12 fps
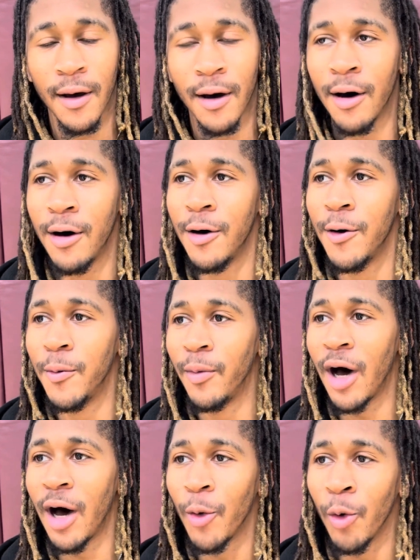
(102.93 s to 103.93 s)

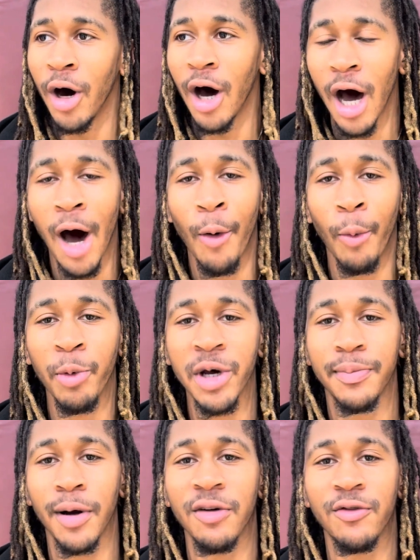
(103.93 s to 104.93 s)
I went
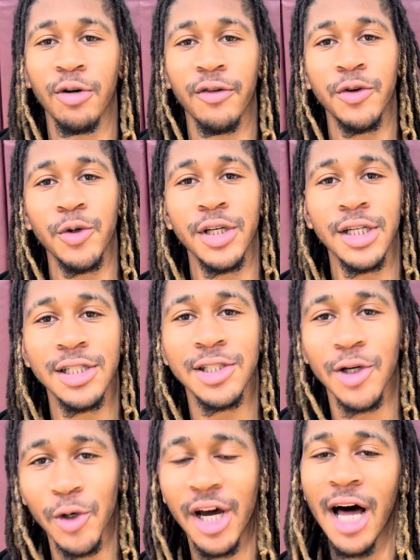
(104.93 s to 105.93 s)
to public for a few years,
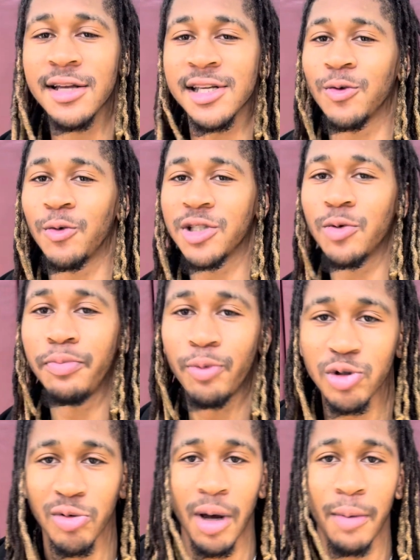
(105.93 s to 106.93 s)
so Colin Sexton was one
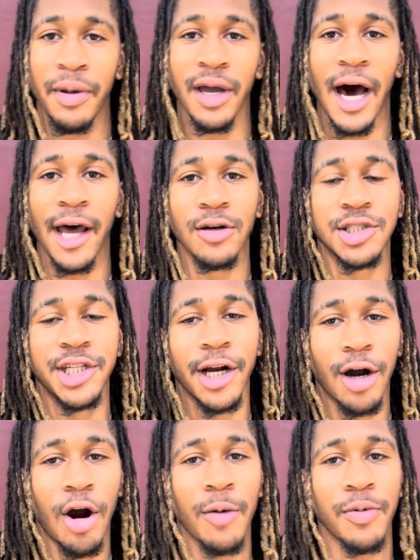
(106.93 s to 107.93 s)
of my big idols,
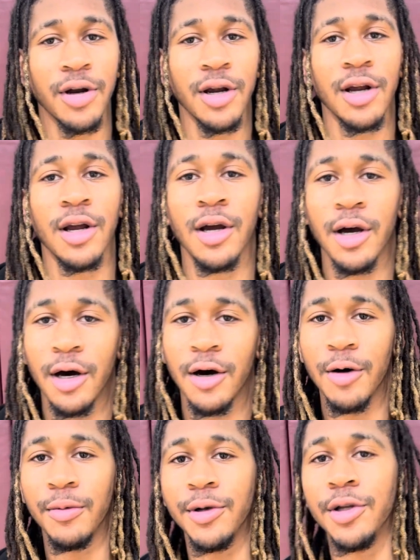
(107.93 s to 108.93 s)
Jared Harper.
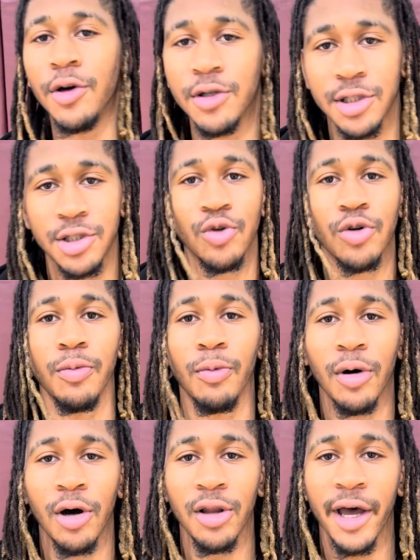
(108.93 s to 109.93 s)
Those two of
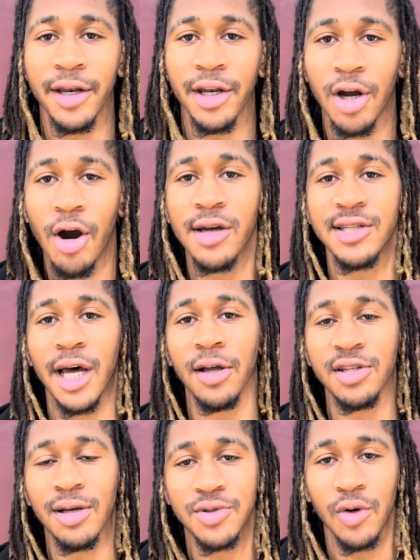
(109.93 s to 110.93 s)
them are like the guards that I
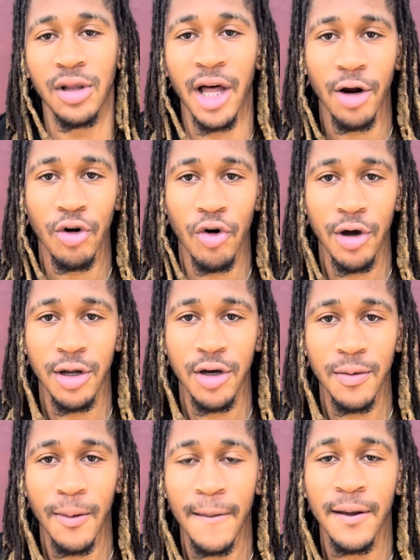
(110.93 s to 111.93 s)
looked up to a lot growing up.
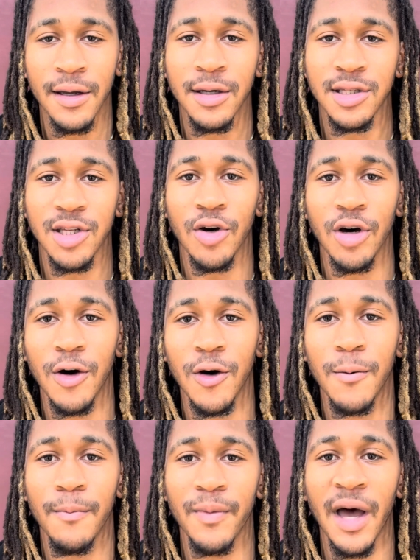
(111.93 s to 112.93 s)
So
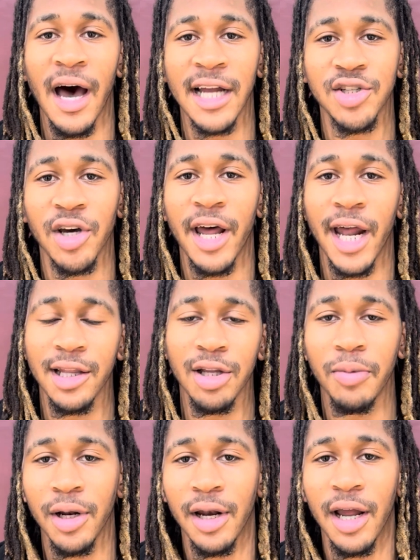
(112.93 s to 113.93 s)
I try to add a little
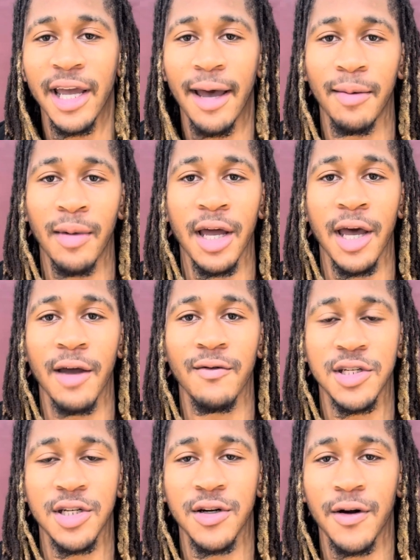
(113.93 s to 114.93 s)
bit of that game to my game for
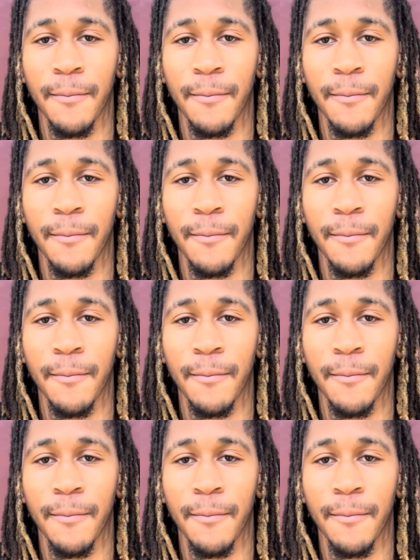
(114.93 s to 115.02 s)
sure.